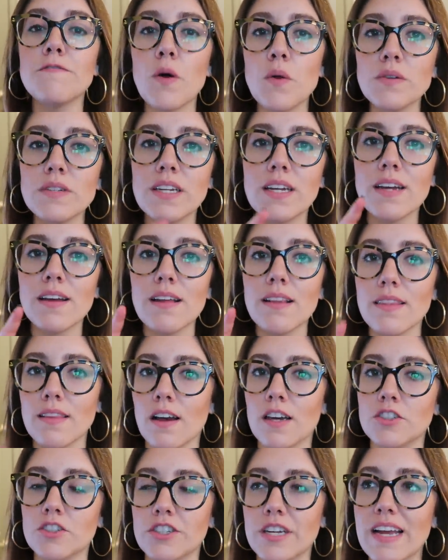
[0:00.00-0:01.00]
folding
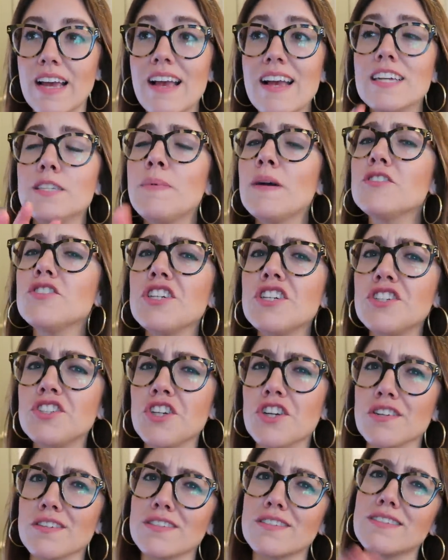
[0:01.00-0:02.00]
laundry, especially
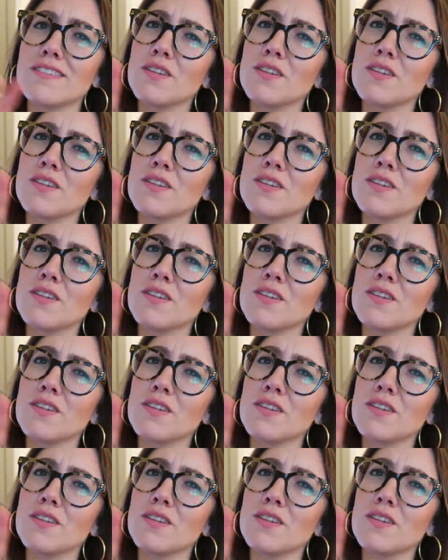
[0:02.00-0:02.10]
shirts.